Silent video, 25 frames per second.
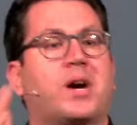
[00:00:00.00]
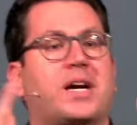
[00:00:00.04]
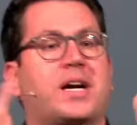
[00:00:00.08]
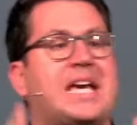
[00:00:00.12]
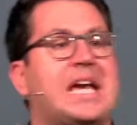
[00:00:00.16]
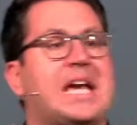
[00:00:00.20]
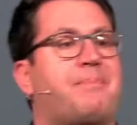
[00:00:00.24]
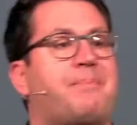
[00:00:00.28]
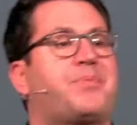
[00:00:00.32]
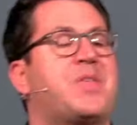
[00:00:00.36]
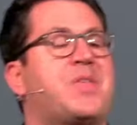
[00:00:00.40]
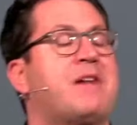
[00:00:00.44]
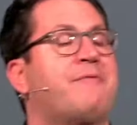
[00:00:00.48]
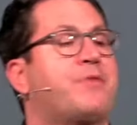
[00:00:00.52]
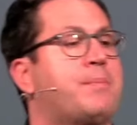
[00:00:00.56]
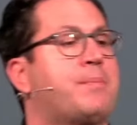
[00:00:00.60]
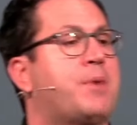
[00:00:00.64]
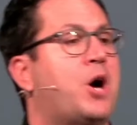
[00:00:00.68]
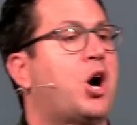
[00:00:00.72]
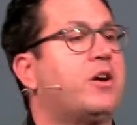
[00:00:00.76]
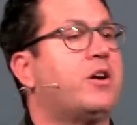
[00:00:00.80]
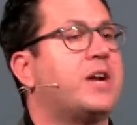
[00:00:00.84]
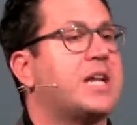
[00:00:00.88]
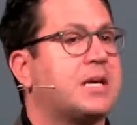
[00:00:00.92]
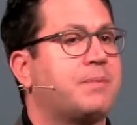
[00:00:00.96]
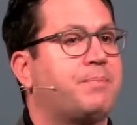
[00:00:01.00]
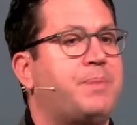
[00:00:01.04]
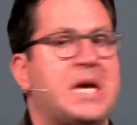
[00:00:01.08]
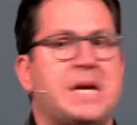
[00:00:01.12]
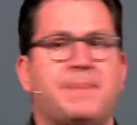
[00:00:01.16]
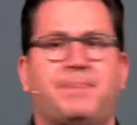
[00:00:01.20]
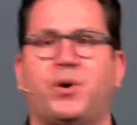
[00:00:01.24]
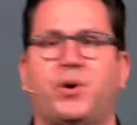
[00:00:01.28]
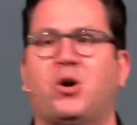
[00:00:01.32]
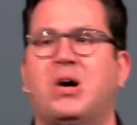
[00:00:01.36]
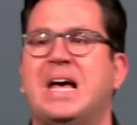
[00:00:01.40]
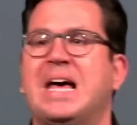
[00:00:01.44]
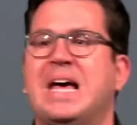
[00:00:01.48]
keep them from hurting
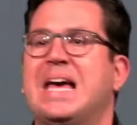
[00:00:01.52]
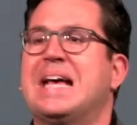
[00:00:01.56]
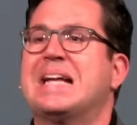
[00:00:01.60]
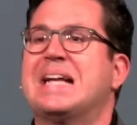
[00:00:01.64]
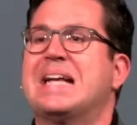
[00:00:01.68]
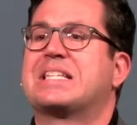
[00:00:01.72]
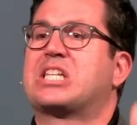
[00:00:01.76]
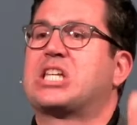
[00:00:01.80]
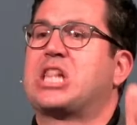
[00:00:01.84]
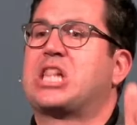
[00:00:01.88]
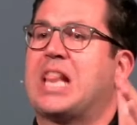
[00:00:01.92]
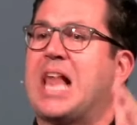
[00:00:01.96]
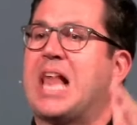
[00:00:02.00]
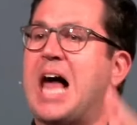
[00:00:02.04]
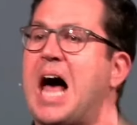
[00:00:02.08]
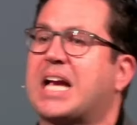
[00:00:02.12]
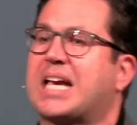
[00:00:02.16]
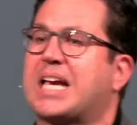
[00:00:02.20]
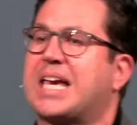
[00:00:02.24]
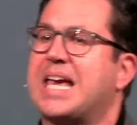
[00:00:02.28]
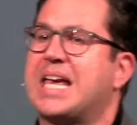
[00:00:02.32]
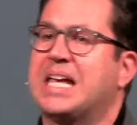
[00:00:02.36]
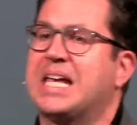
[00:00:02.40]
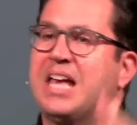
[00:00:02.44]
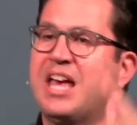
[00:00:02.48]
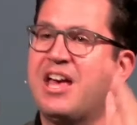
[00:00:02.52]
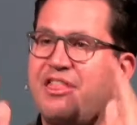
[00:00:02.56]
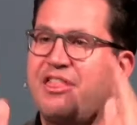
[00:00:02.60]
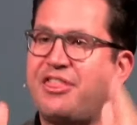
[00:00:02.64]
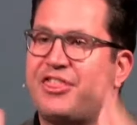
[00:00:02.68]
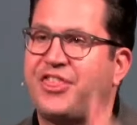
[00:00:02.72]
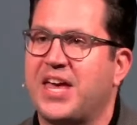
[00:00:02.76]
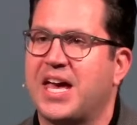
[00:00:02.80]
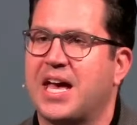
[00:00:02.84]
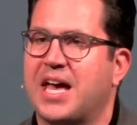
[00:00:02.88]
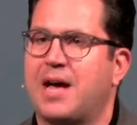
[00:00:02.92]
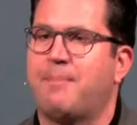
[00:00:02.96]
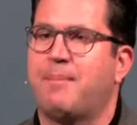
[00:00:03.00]
people is locking
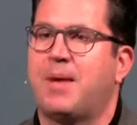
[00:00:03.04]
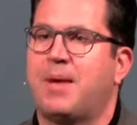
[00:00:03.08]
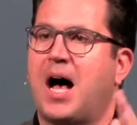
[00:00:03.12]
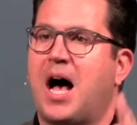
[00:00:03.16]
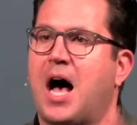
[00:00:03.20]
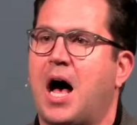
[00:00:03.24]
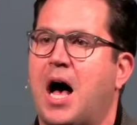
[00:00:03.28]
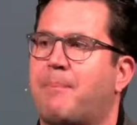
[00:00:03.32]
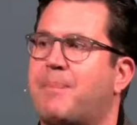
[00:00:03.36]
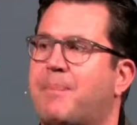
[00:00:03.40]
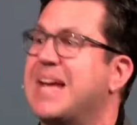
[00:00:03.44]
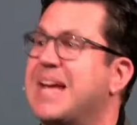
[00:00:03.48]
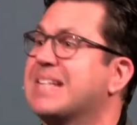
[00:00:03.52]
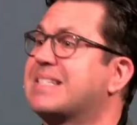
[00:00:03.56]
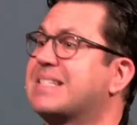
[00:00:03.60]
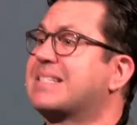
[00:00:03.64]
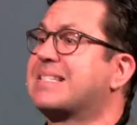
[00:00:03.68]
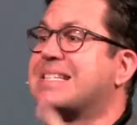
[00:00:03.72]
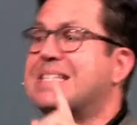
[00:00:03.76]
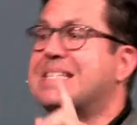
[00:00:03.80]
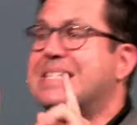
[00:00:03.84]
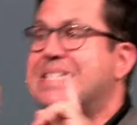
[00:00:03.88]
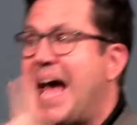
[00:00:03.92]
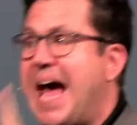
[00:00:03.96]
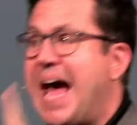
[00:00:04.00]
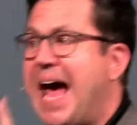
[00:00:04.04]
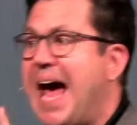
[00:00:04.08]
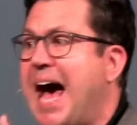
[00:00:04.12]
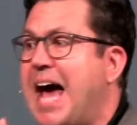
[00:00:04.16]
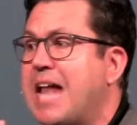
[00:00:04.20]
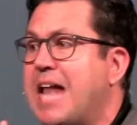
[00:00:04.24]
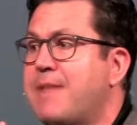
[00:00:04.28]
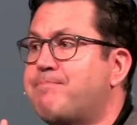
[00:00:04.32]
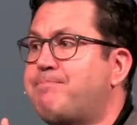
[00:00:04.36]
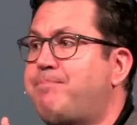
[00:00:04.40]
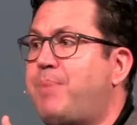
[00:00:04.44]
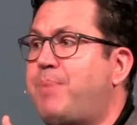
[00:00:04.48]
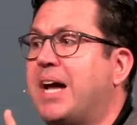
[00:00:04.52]
them up. It's sad,
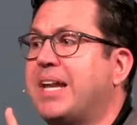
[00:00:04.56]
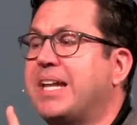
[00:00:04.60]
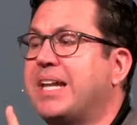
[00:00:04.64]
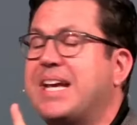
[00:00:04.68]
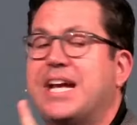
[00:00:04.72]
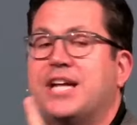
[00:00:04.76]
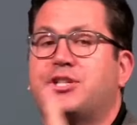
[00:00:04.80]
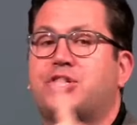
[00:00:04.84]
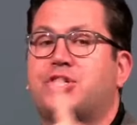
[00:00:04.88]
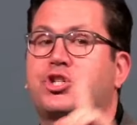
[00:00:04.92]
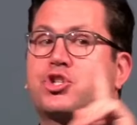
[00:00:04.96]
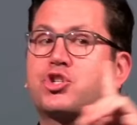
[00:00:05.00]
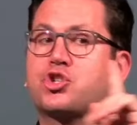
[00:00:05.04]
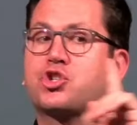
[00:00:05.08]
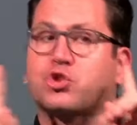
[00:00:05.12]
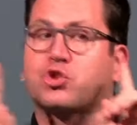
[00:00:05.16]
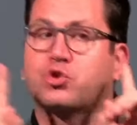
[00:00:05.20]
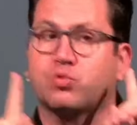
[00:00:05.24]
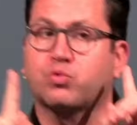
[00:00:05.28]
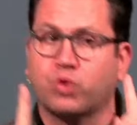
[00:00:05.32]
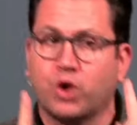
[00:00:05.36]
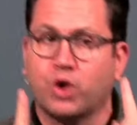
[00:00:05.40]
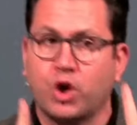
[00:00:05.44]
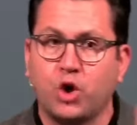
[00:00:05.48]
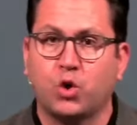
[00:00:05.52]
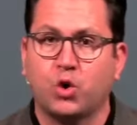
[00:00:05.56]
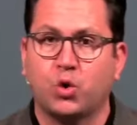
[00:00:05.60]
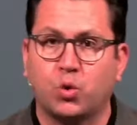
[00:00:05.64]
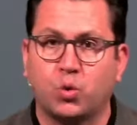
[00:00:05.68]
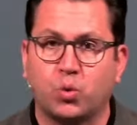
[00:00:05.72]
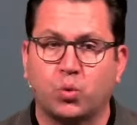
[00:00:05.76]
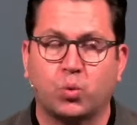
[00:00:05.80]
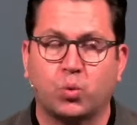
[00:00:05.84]
but it's true.